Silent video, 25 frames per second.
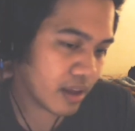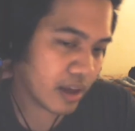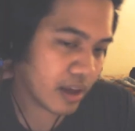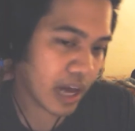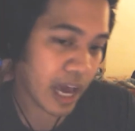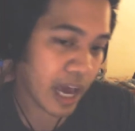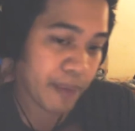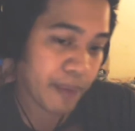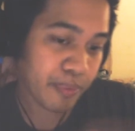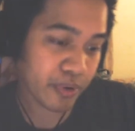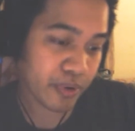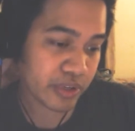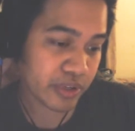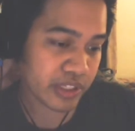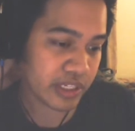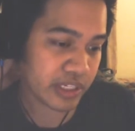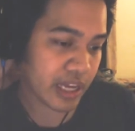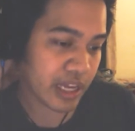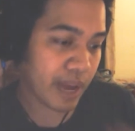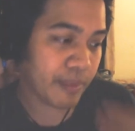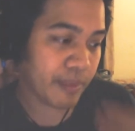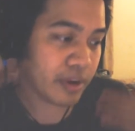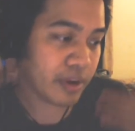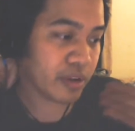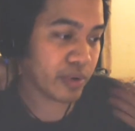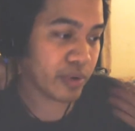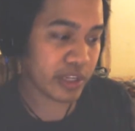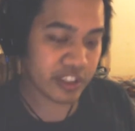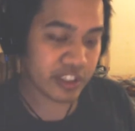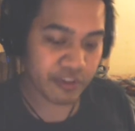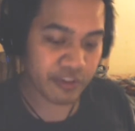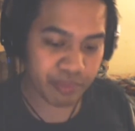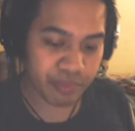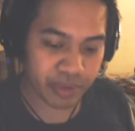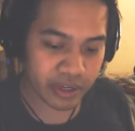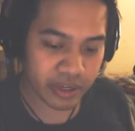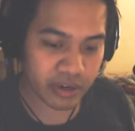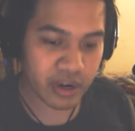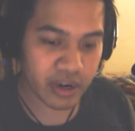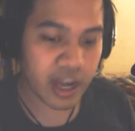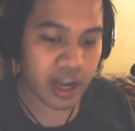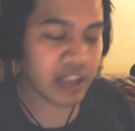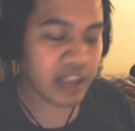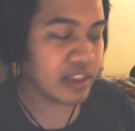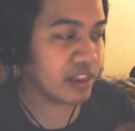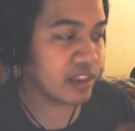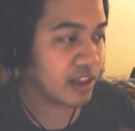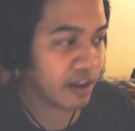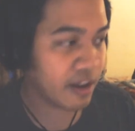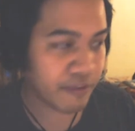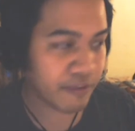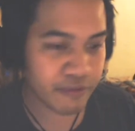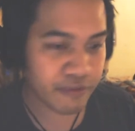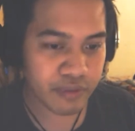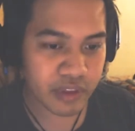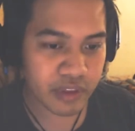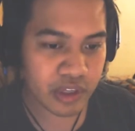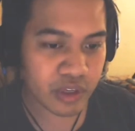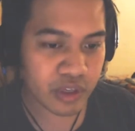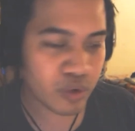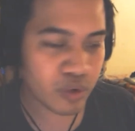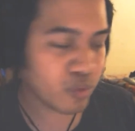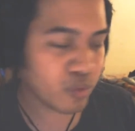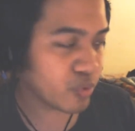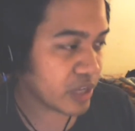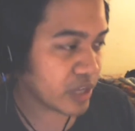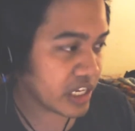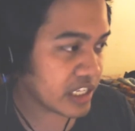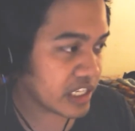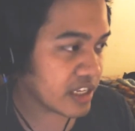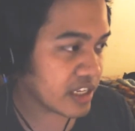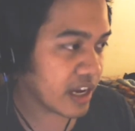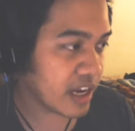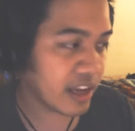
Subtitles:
I personally, I'm an aggressive player. I love, reads.